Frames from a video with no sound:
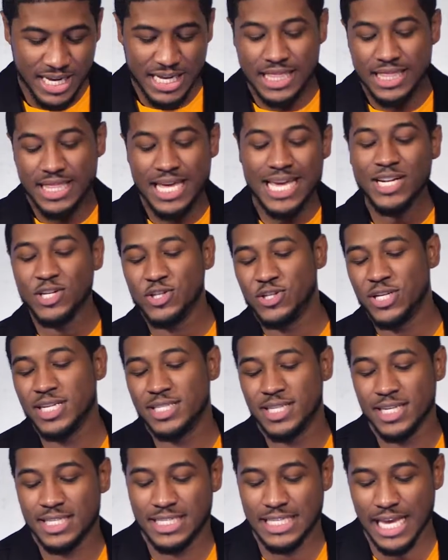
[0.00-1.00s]
Then
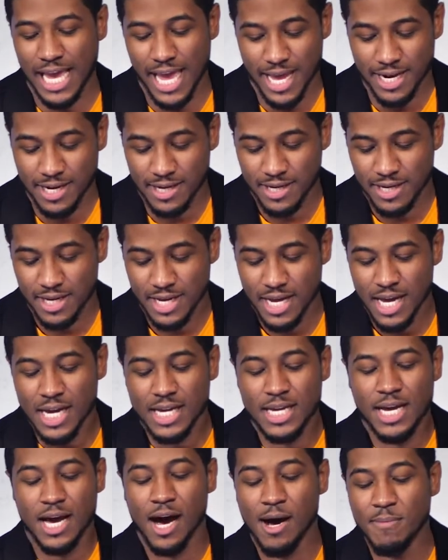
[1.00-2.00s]
Jesus said,
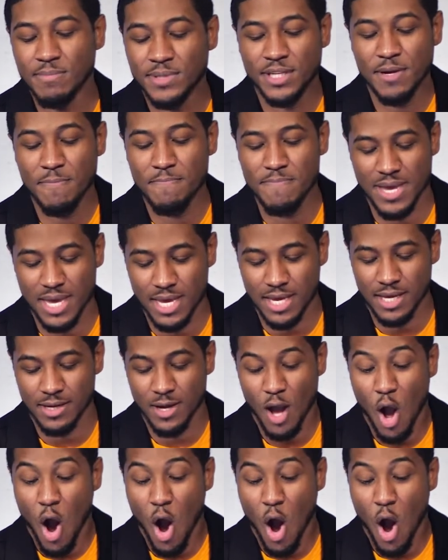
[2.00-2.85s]
"Come to me,